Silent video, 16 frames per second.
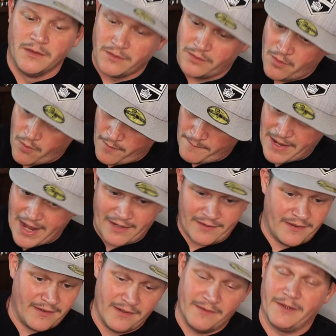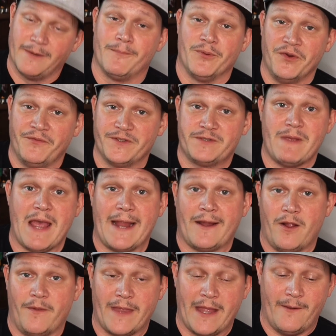Going back, the proof is back
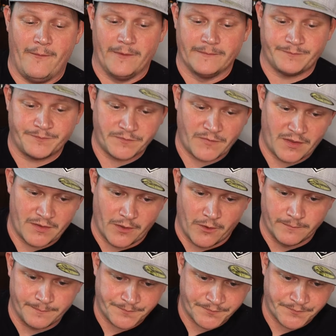on that one. So